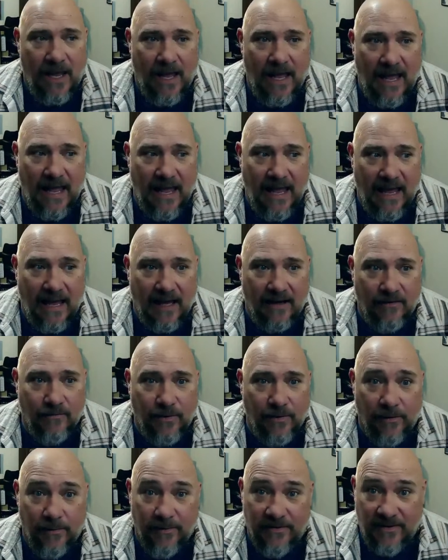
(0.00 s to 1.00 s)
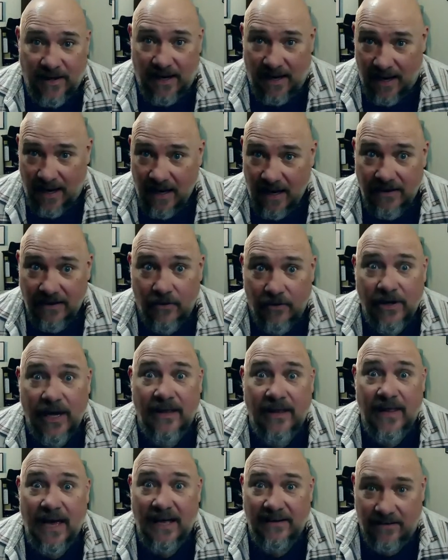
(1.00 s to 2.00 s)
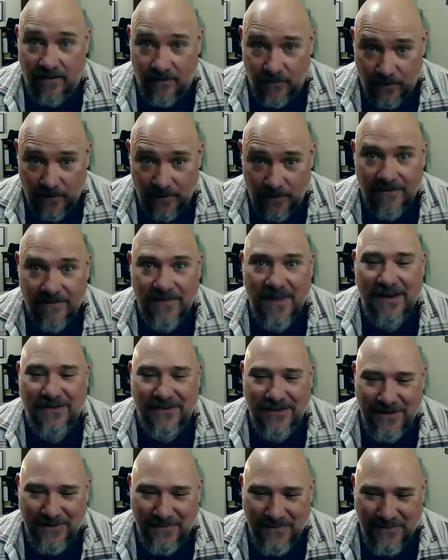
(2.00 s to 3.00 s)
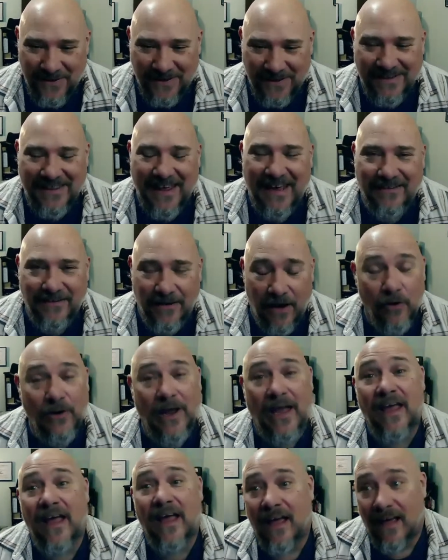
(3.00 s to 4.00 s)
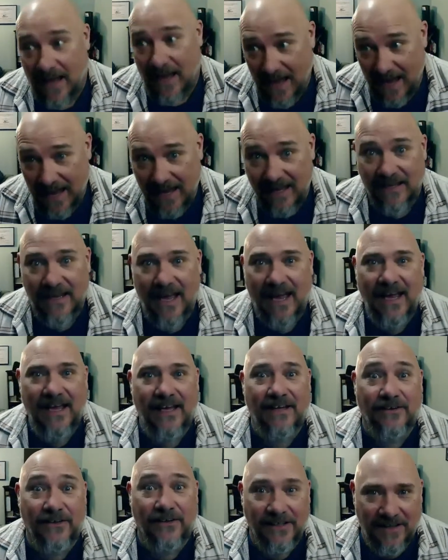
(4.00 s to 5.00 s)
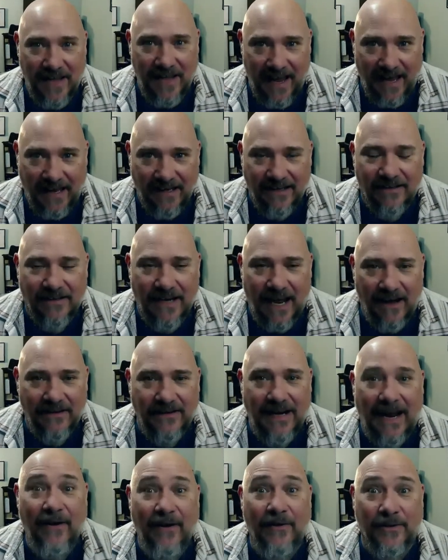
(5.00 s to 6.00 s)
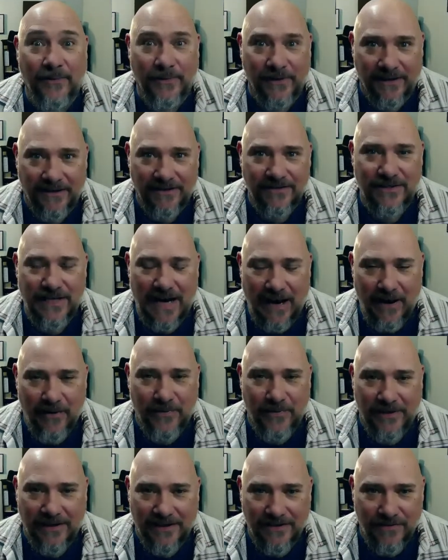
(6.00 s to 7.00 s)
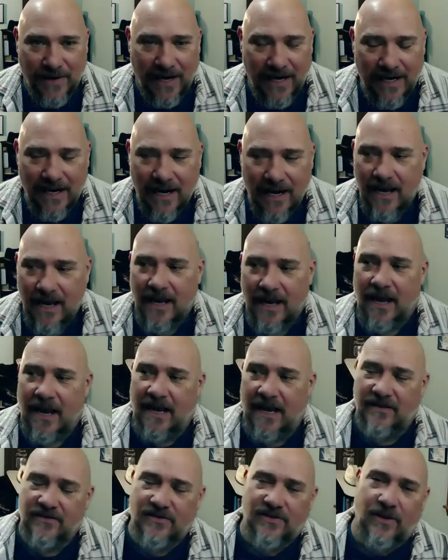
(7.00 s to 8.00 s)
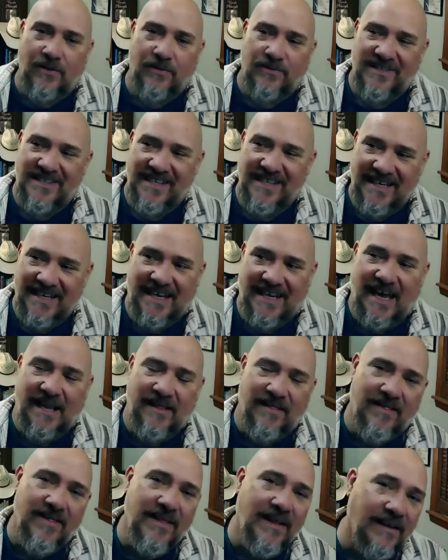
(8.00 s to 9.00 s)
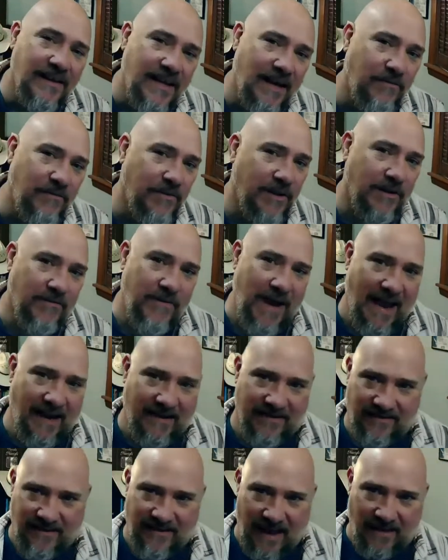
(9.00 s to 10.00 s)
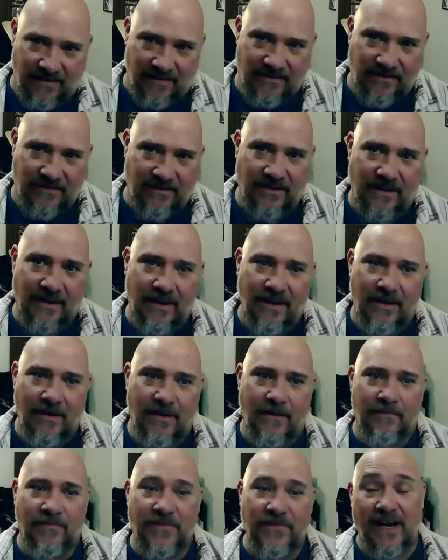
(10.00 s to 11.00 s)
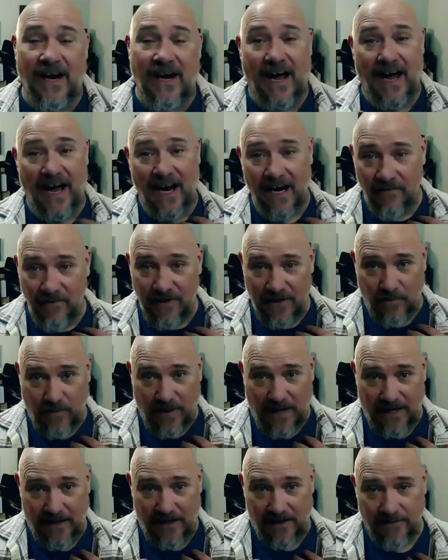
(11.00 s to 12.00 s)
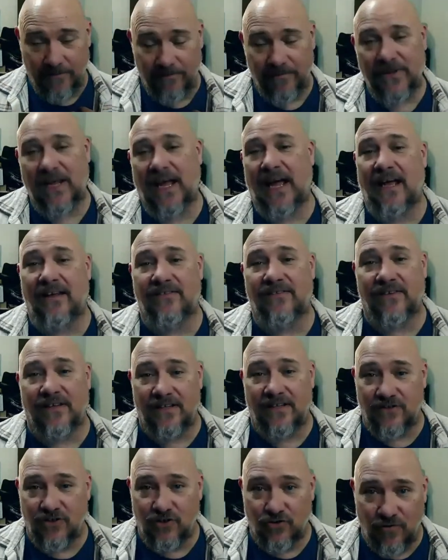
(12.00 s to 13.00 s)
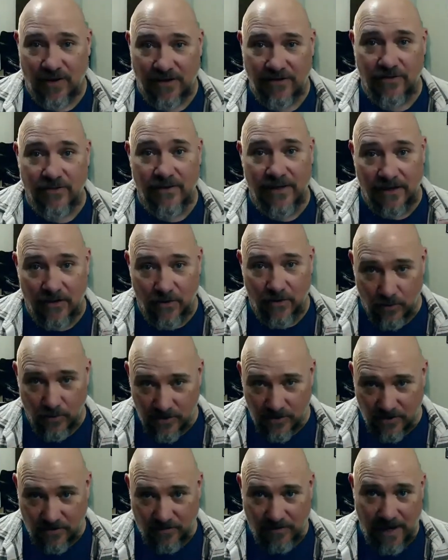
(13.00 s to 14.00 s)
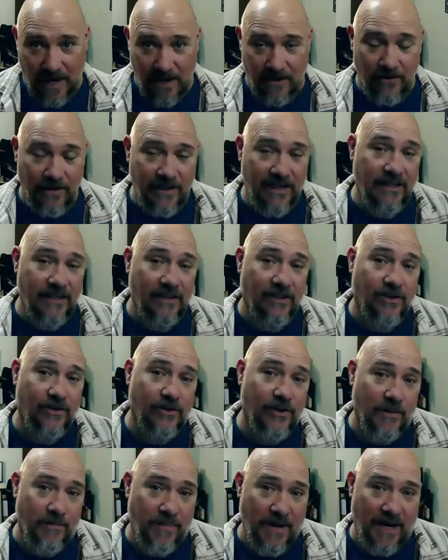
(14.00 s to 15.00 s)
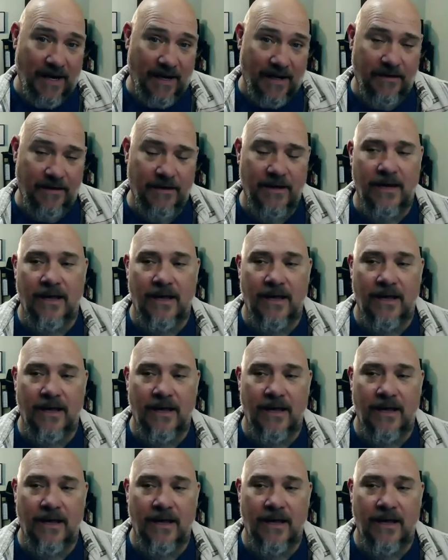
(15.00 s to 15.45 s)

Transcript: and we were able to say, hey, okay, that didn't work. That didn't work. That did. Okay. Hey, look at that. Now it works. Now it works. Right. And so to get the level of access that I require as an instructor and a course creator in LearnUpon,